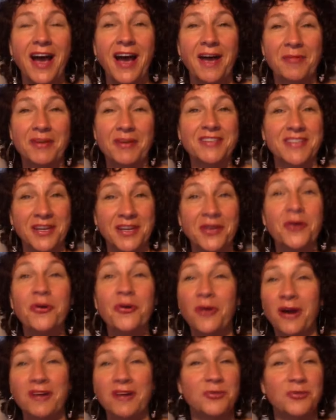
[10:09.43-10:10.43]
Because I know who
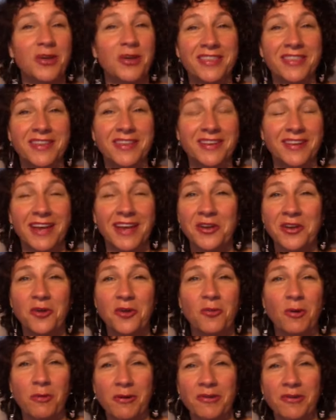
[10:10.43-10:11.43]
I was with and I know
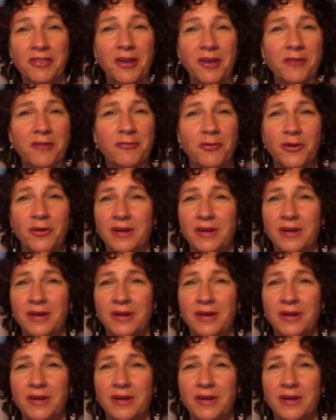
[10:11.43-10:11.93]
what we were there for.